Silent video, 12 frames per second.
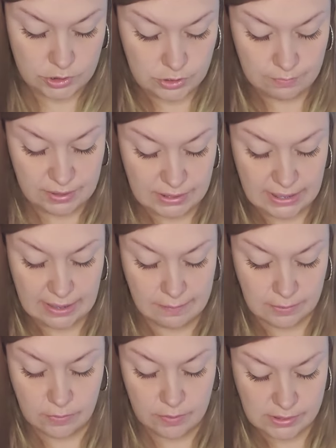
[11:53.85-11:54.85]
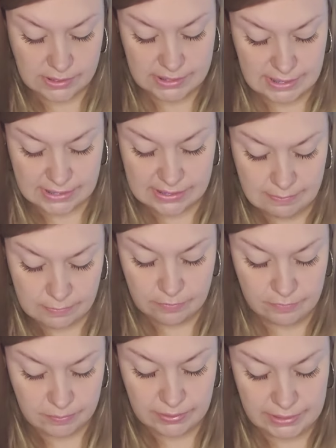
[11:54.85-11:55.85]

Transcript: Show me Capricorn's next move,